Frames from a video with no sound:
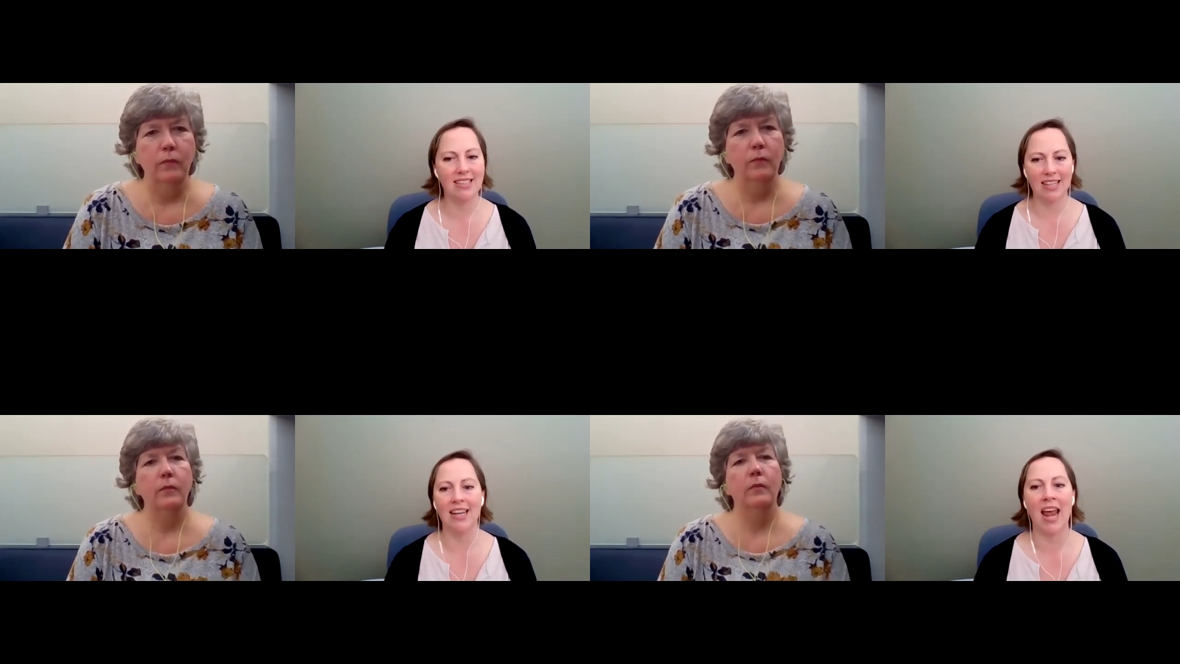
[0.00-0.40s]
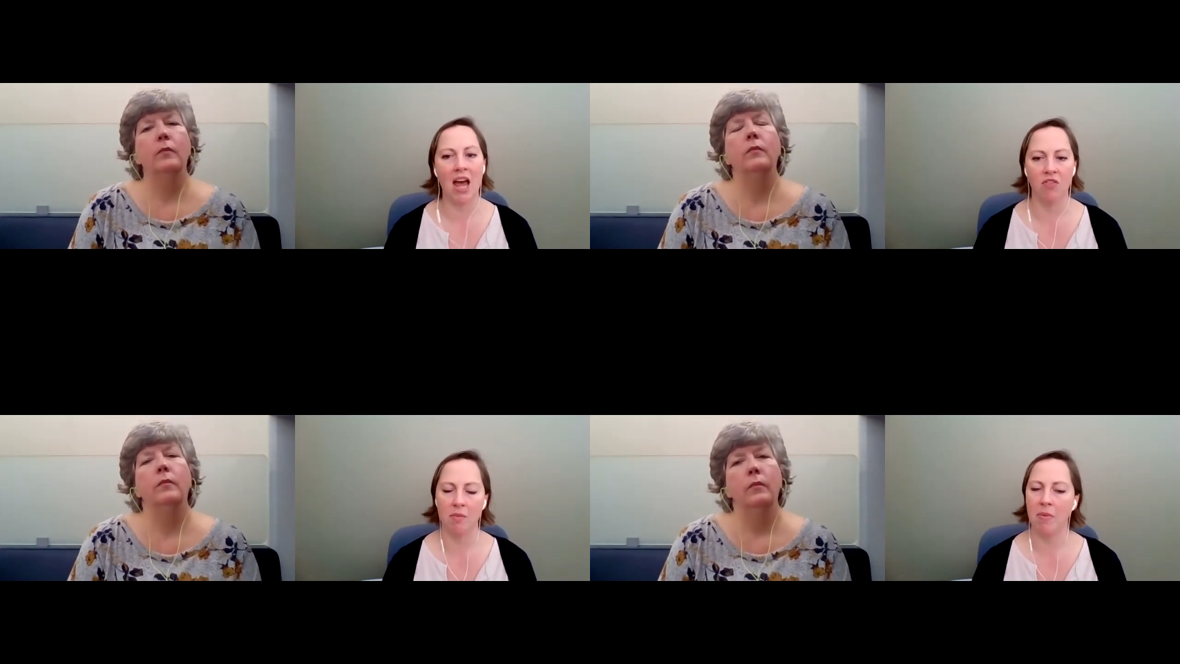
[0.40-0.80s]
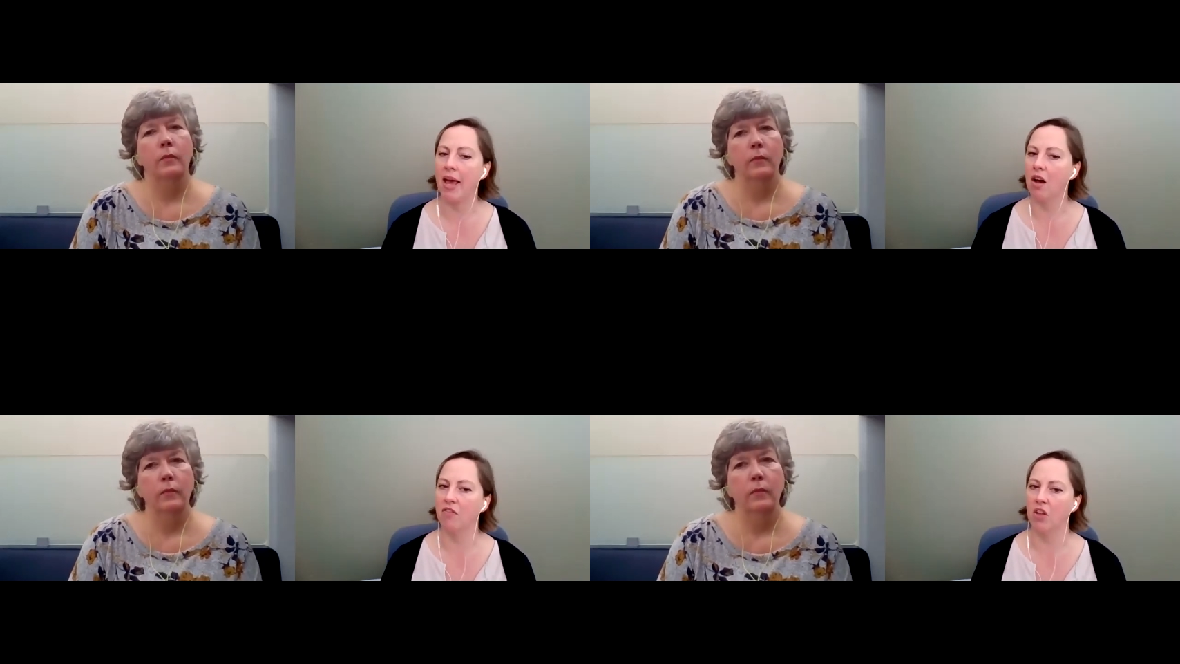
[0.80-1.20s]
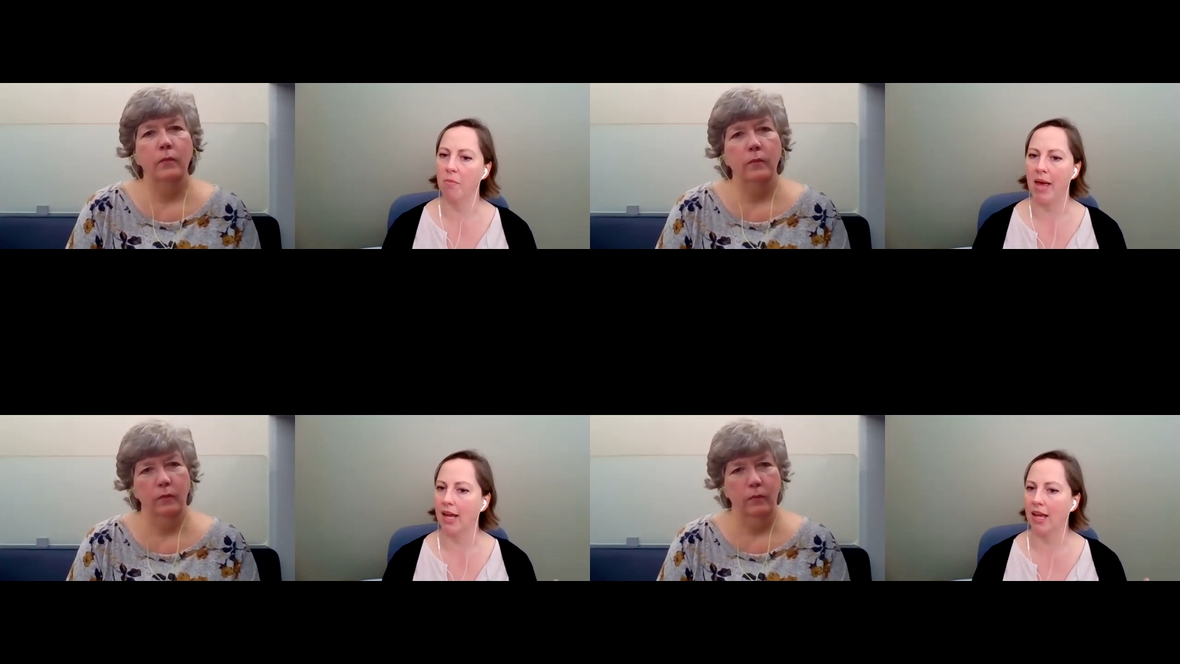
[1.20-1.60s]
Speaker 1: didn't have the payoff on
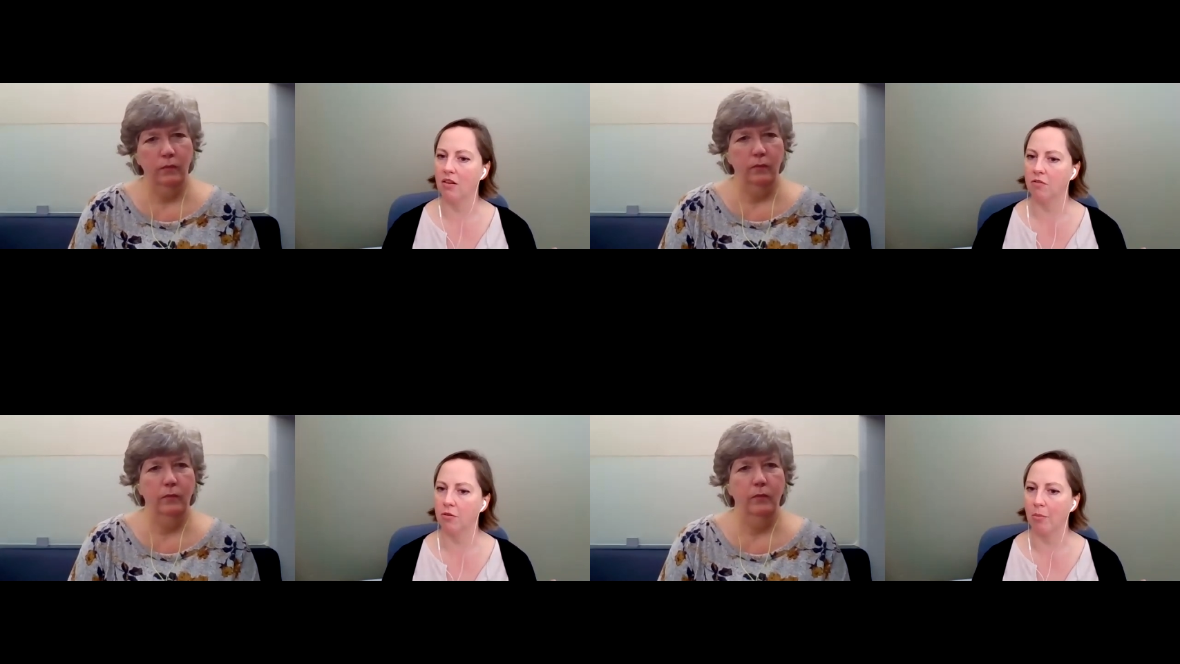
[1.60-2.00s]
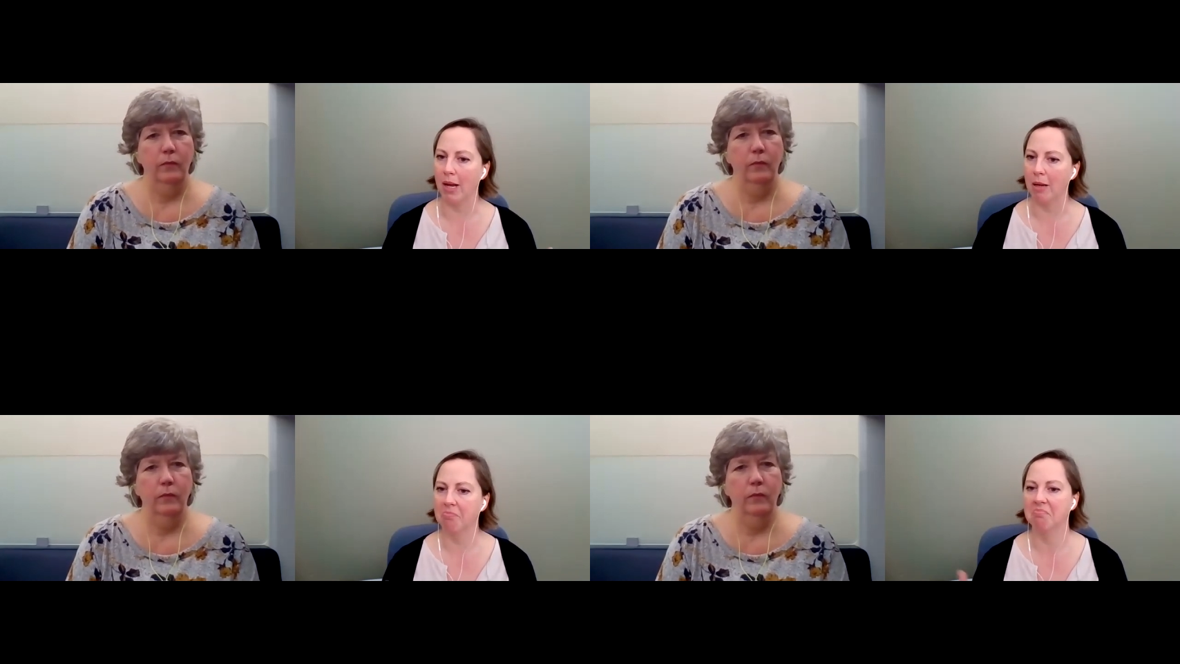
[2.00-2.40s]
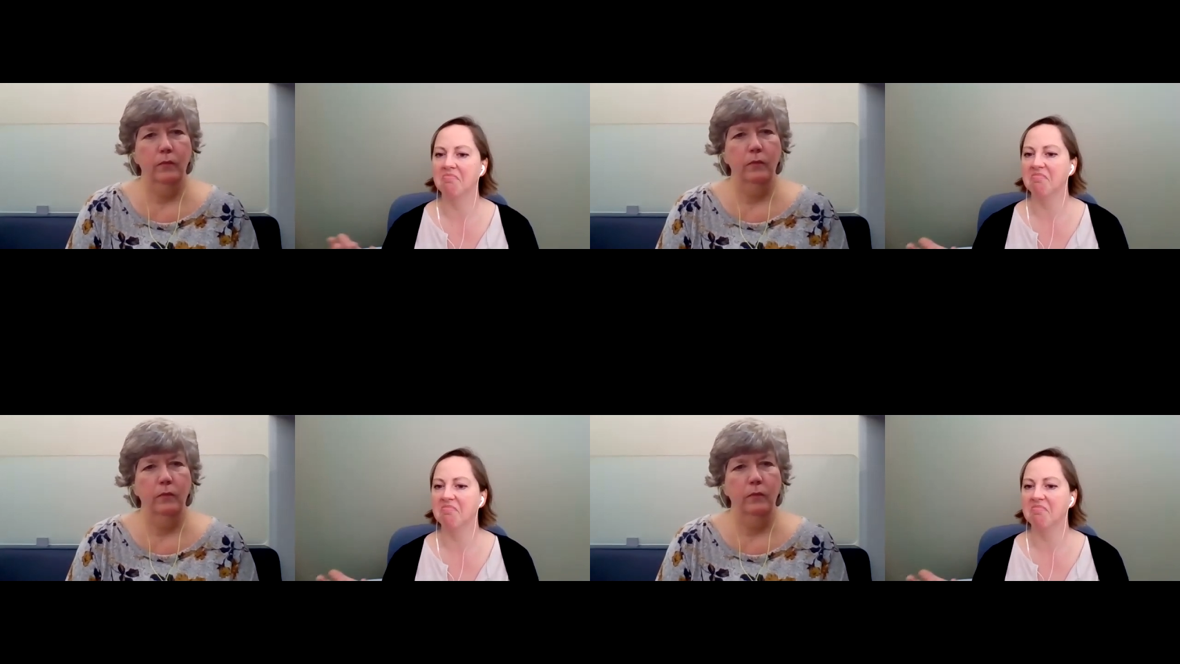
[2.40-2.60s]
the back end for me.